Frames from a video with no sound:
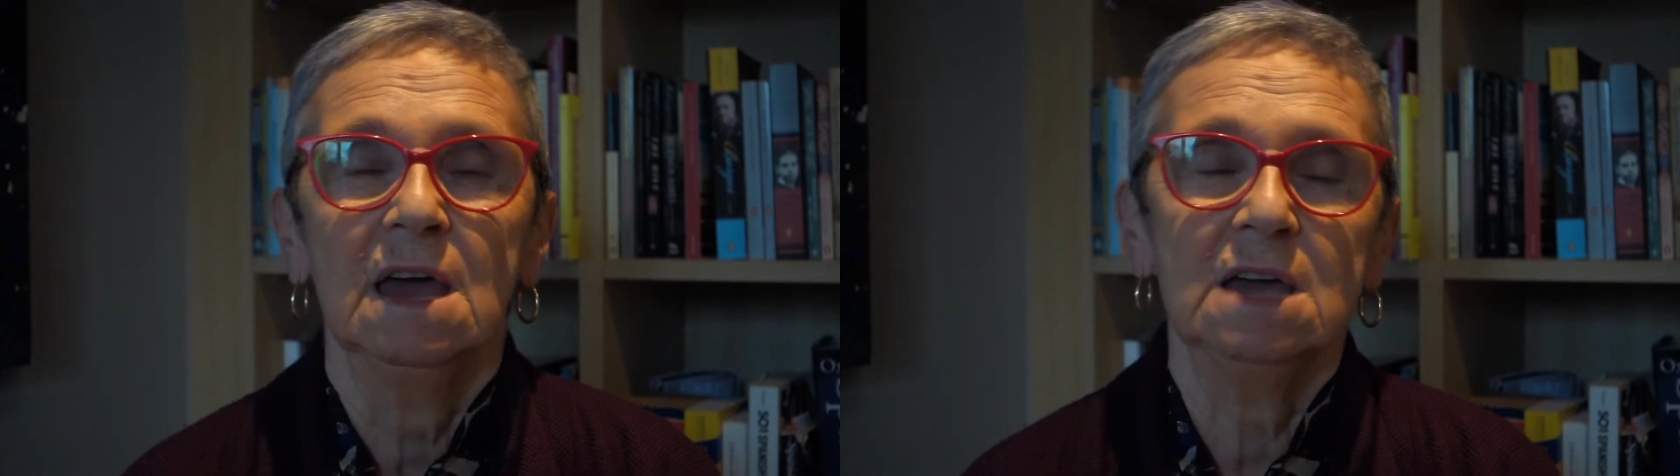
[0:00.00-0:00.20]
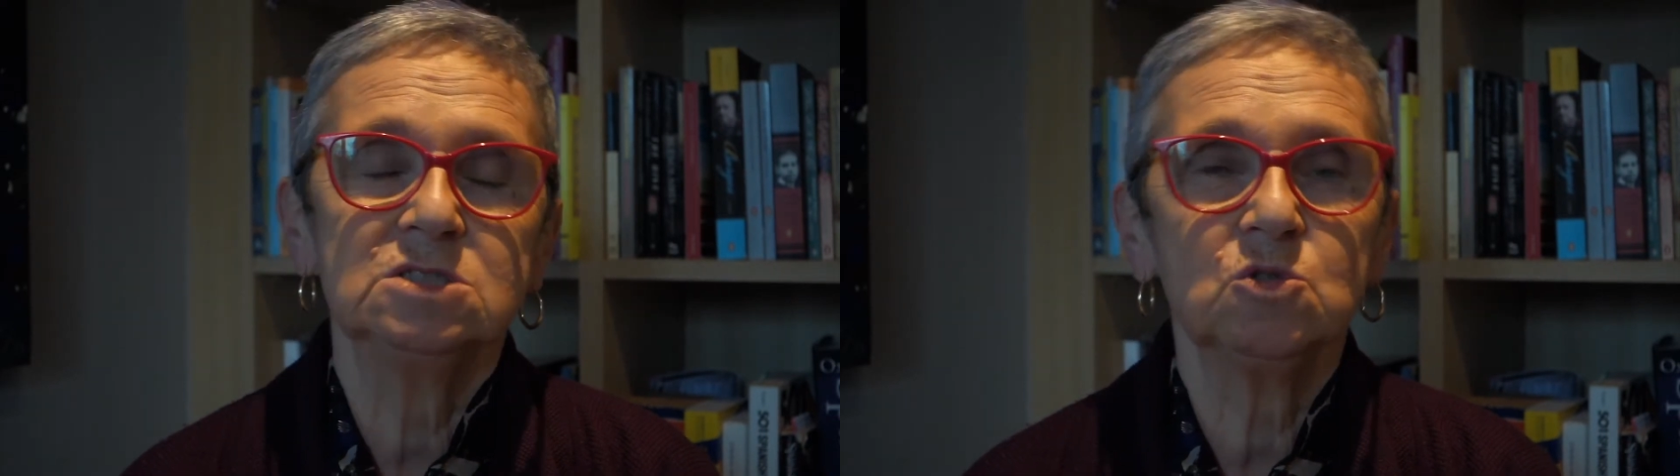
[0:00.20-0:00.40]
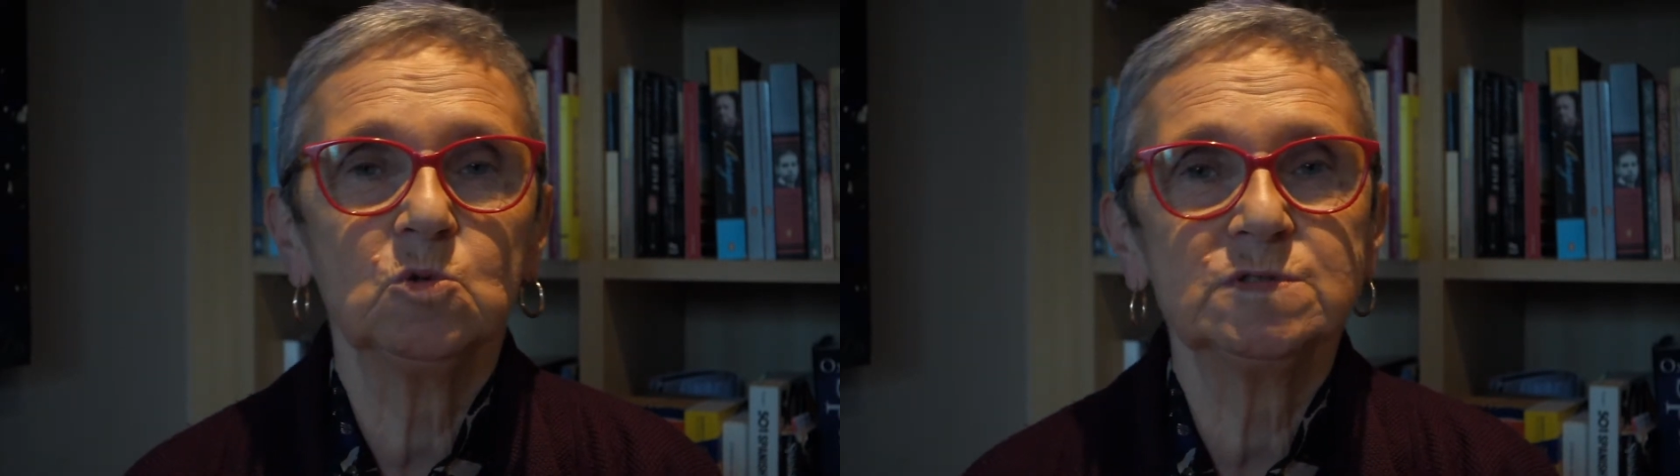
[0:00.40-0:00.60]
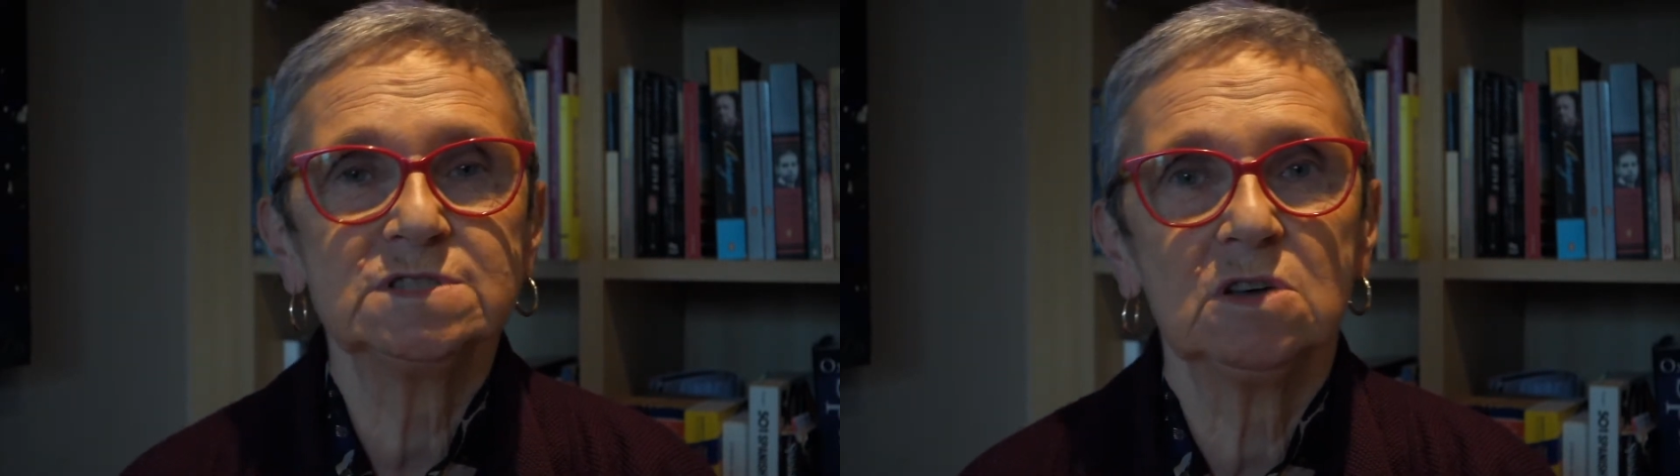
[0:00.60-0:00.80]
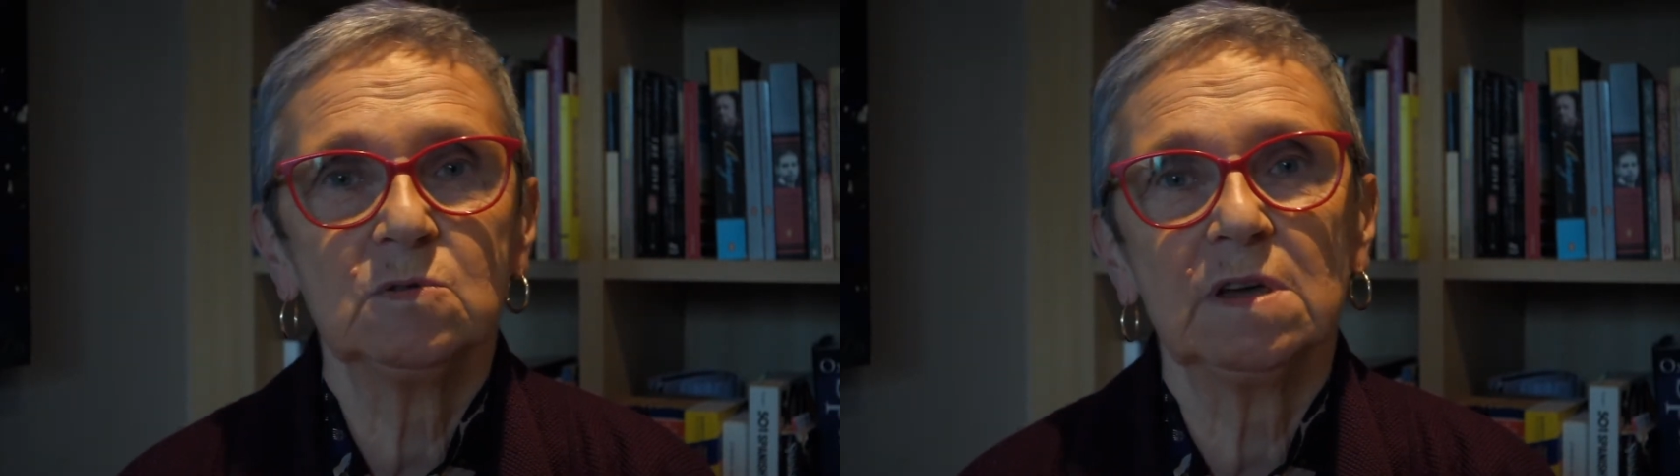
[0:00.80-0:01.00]
It
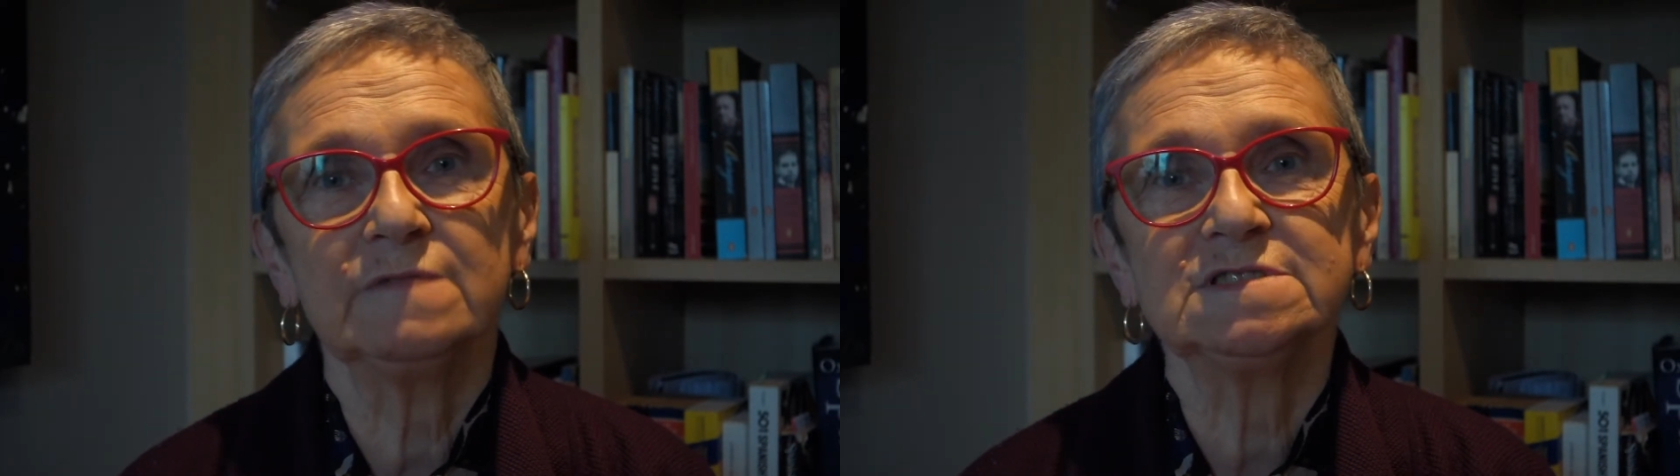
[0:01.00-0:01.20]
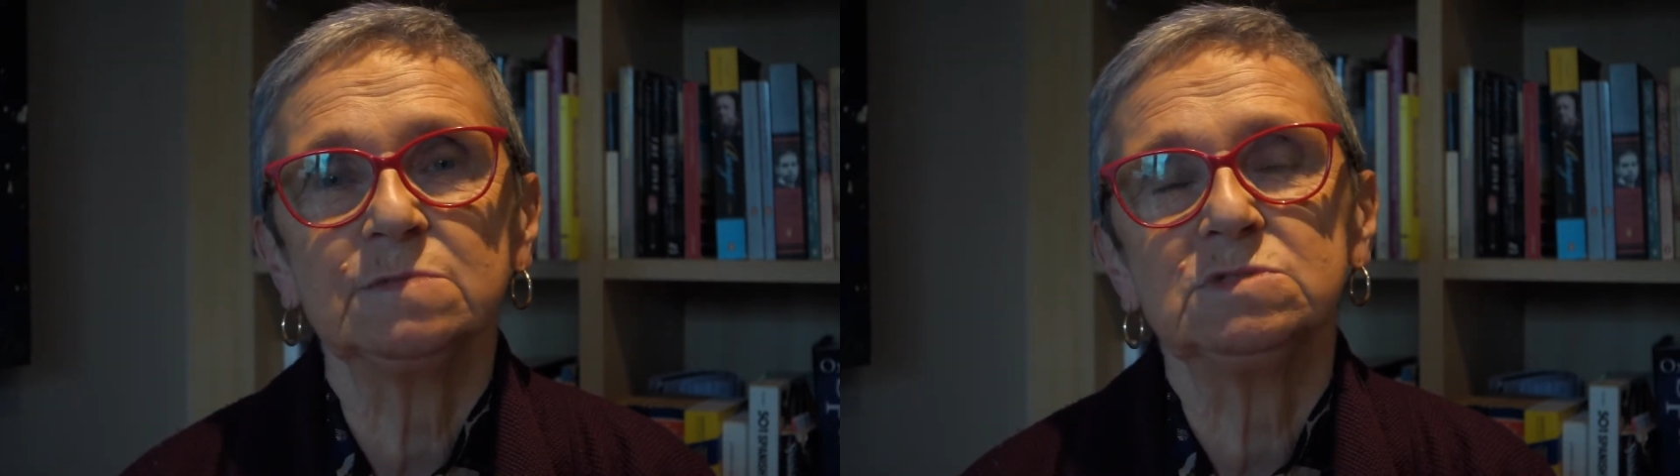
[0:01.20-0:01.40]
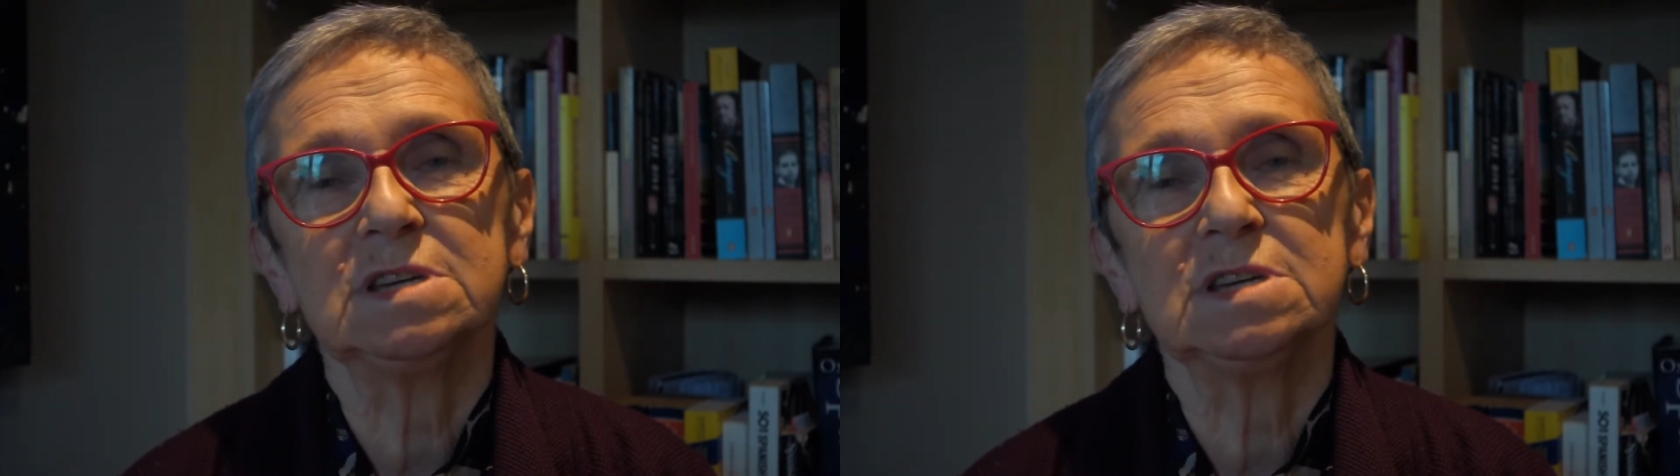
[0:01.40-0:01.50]
also gives some